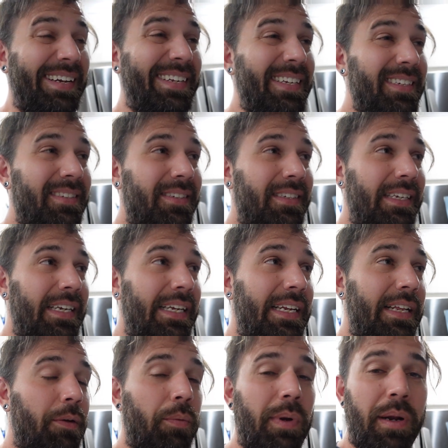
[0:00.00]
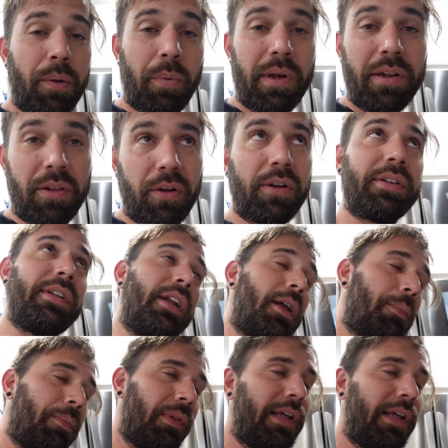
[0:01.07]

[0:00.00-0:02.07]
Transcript: didn't see when I went and looked it up